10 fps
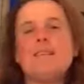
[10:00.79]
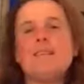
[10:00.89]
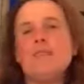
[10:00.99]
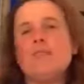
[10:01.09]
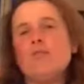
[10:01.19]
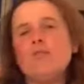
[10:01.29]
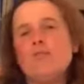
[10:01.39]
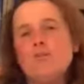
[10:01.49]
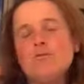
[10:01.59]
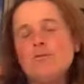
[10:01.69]
a little bit on
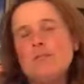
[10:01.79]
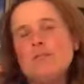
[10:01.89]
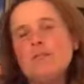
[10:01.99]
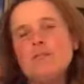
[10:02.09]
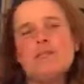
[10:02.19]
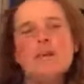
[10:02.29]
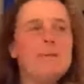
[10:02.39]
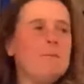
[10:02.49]
the horses, doesn't it?